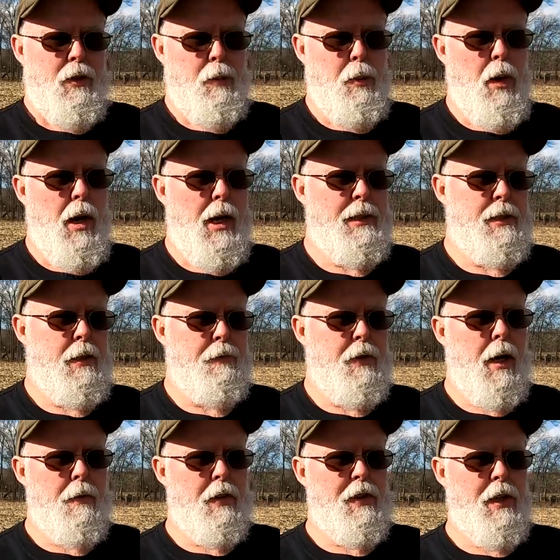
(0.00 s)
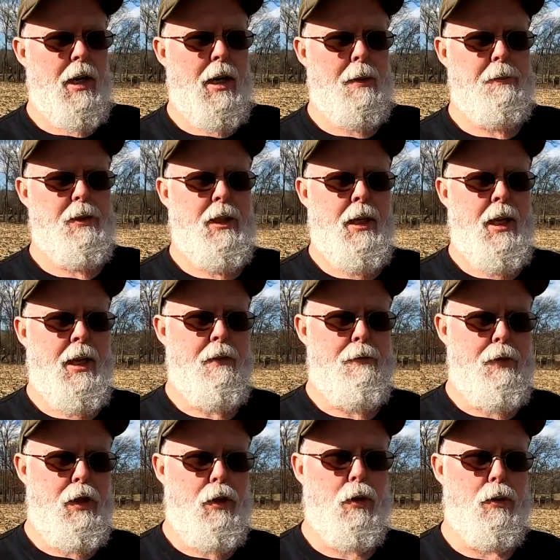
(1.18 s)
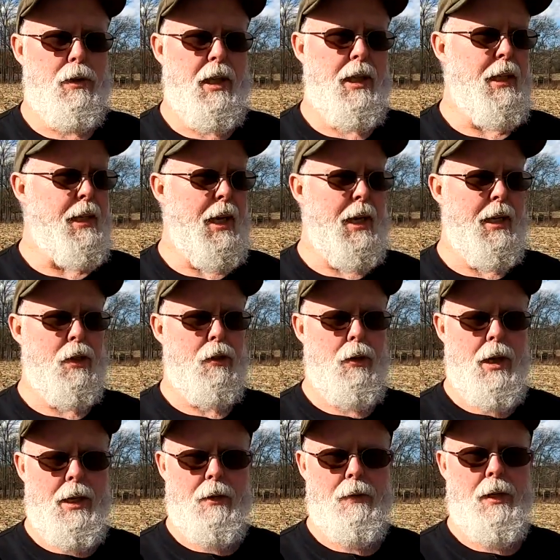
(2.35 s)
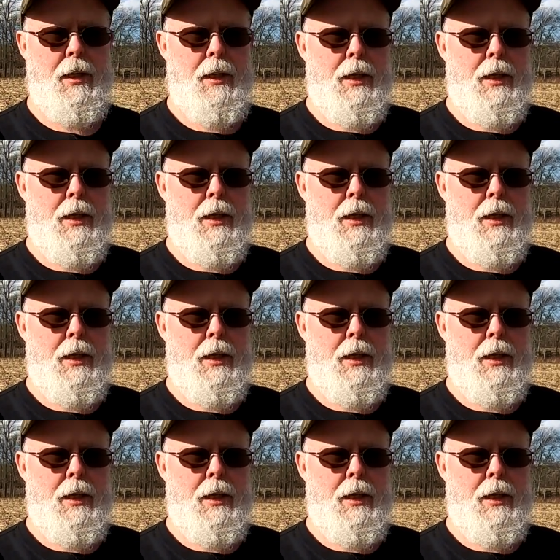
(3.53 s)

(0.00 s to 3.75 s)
the price of cover crops and fuel to get that in the ground